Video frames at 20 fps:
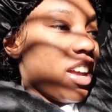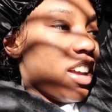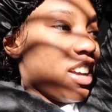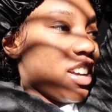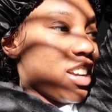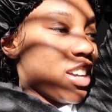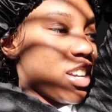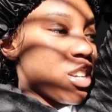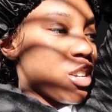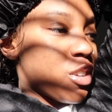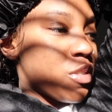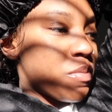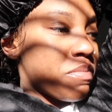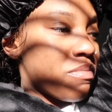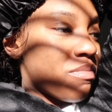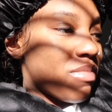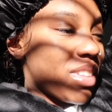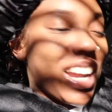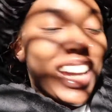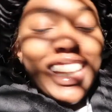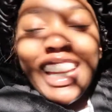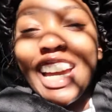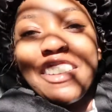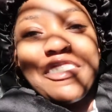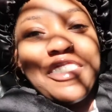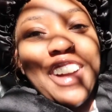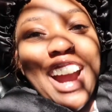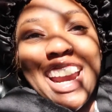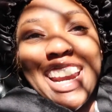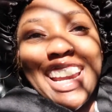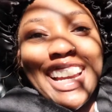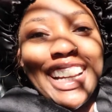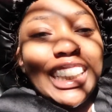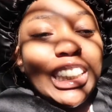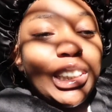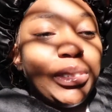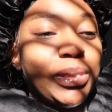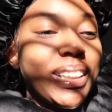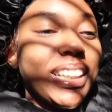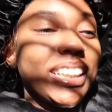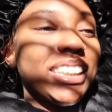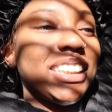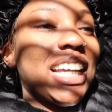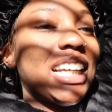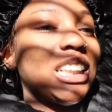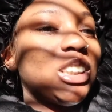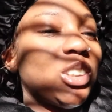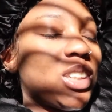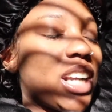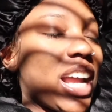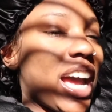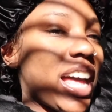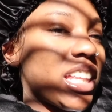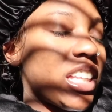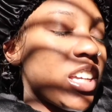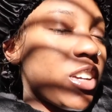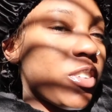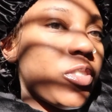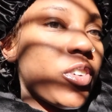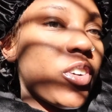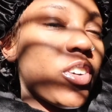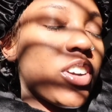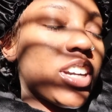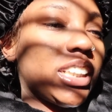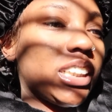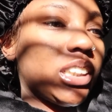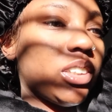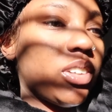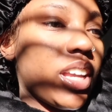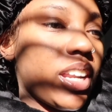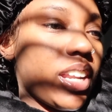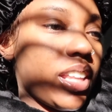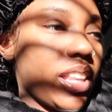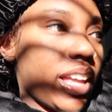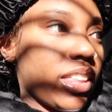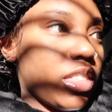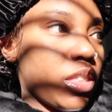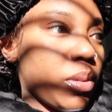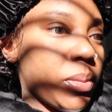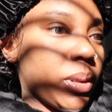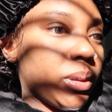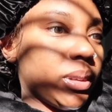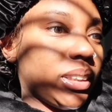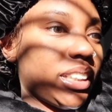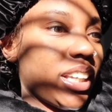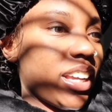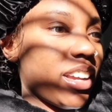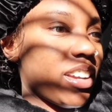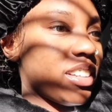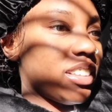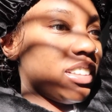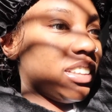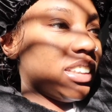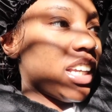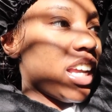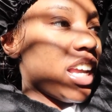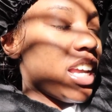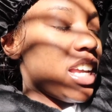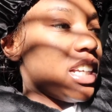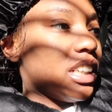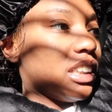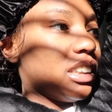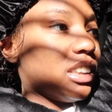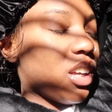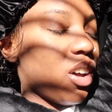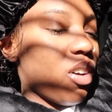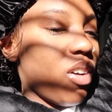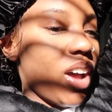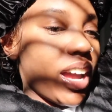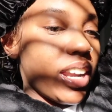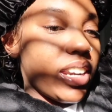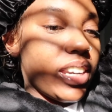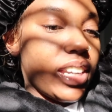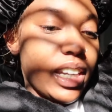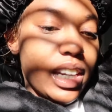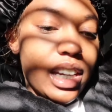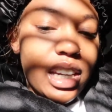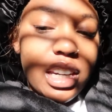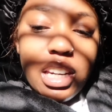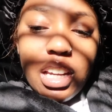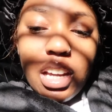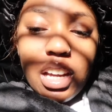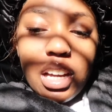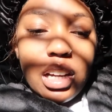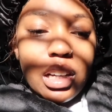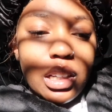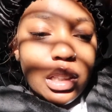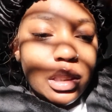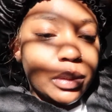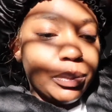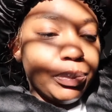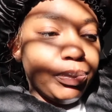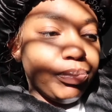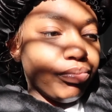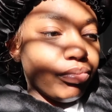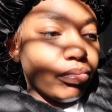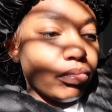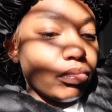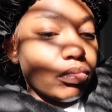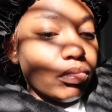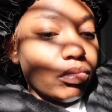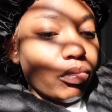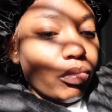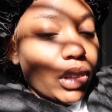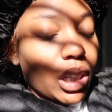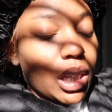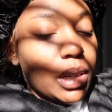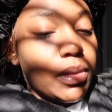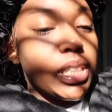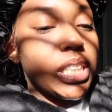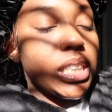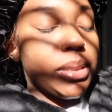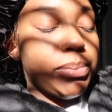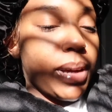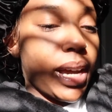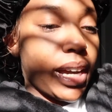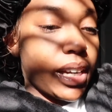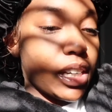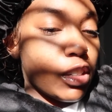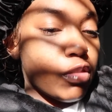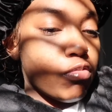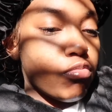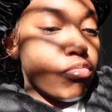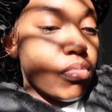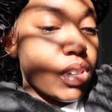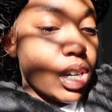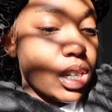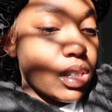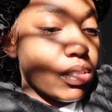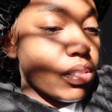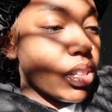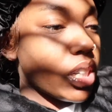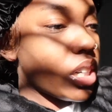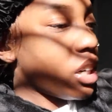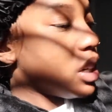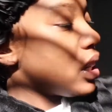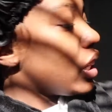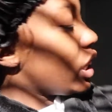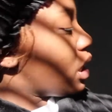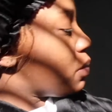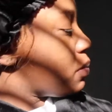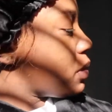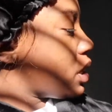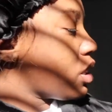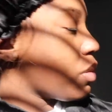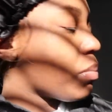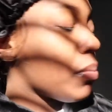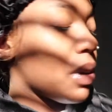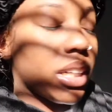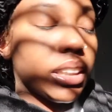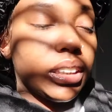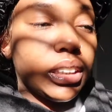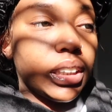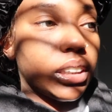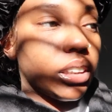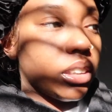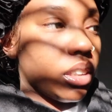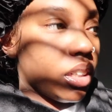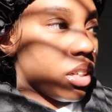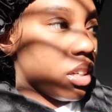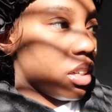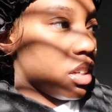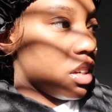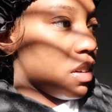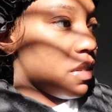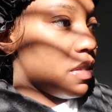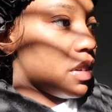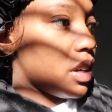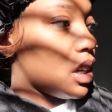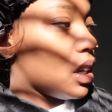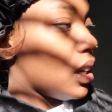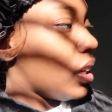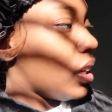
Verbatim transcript: um i like fridays because that's when i look forward to getting like the most sales so i did um just pack up one order and i'm in the process of